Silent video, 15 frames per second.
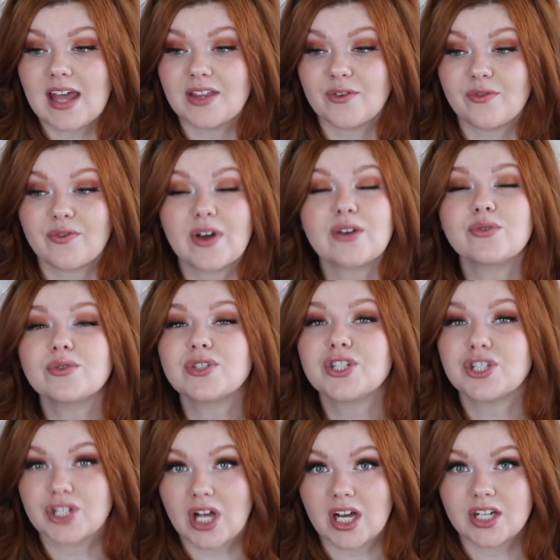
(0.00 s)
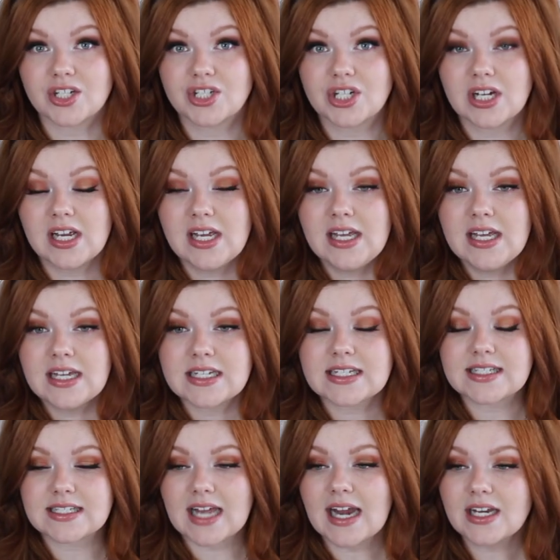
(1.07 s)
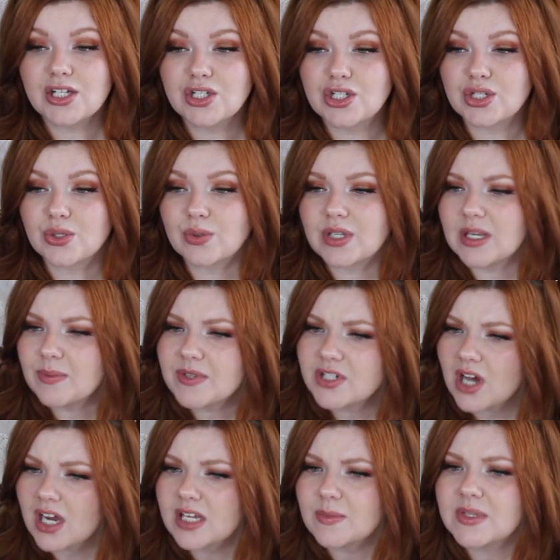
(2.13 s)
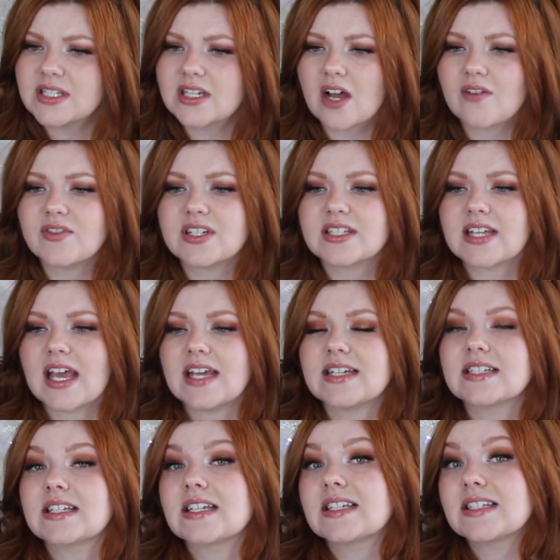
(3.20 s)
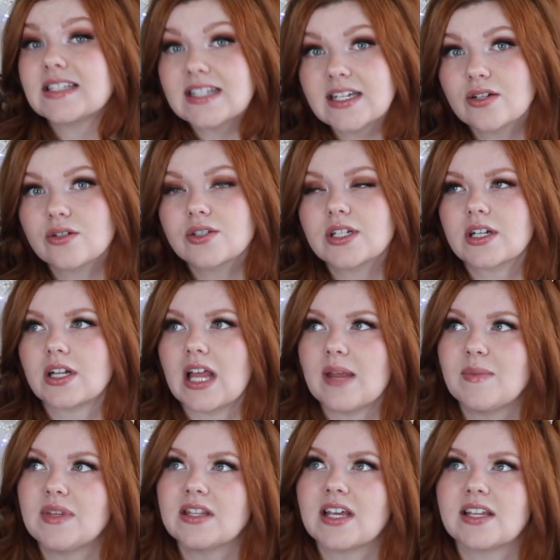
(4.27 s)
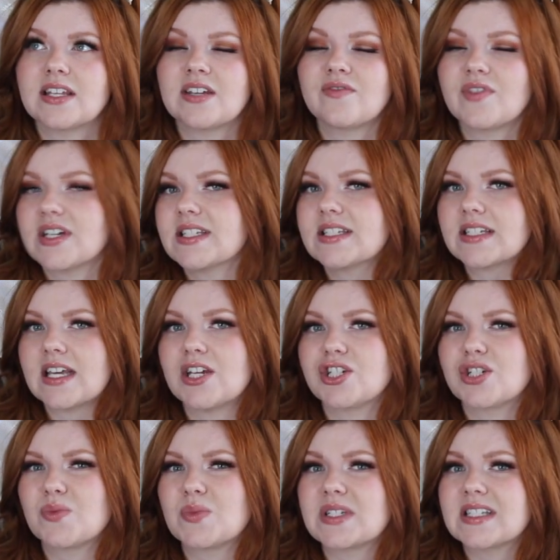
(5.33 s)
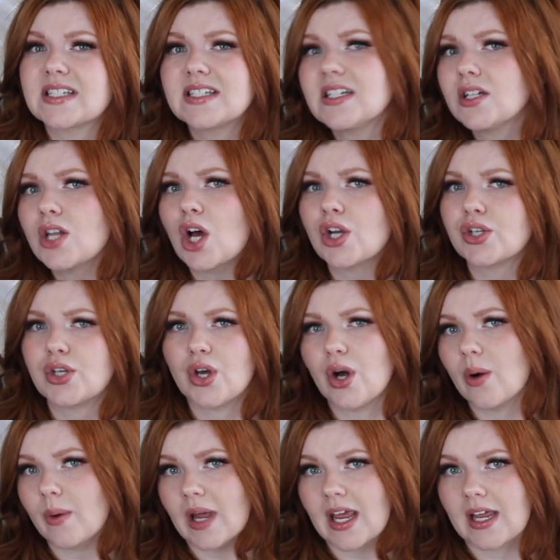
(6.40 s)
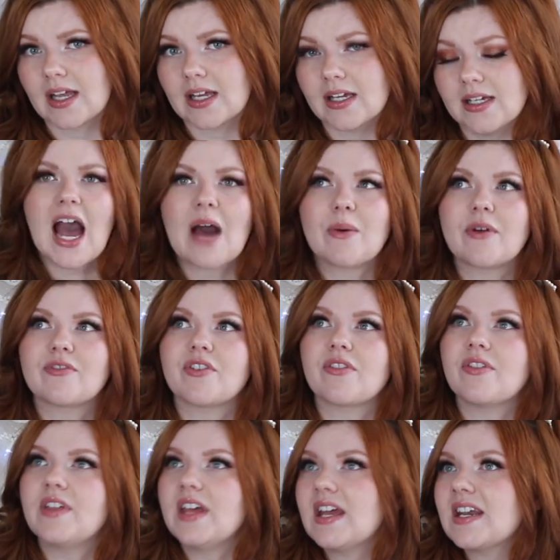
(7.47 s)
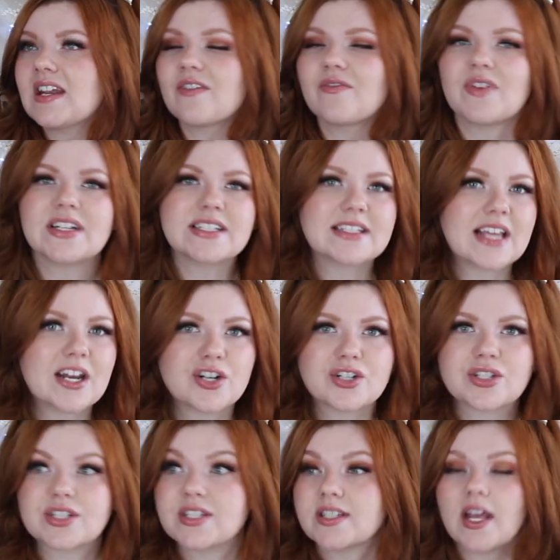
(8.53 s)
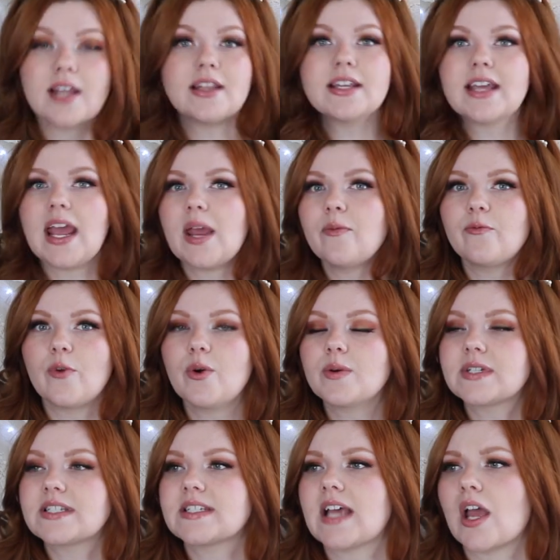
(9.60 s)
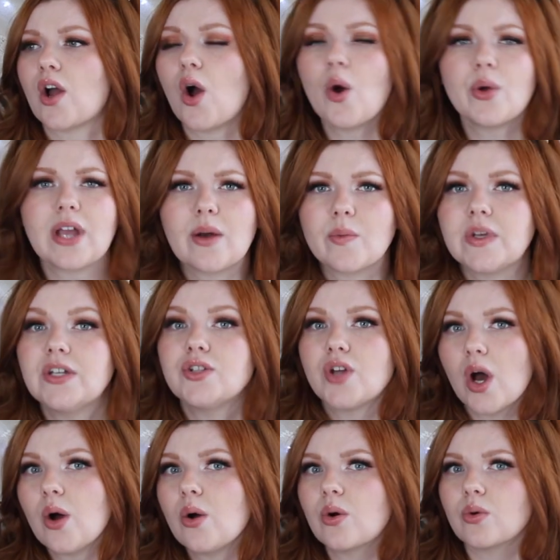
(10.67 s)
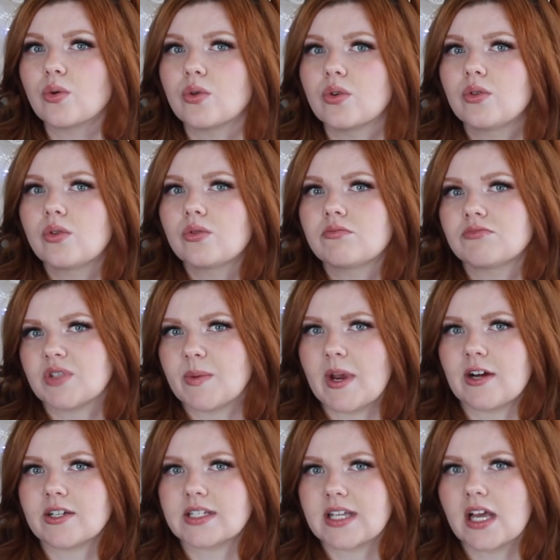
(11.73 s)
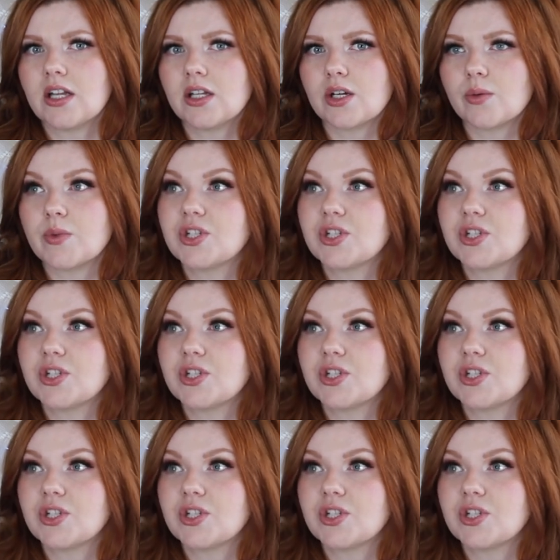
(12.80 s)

And the federal judge decided to keep the documents of this case sealed, claiming that the investigation was still ongoing. However, then investigators suddenly came forward saying, "Oh yeah, we know Tamara's killer.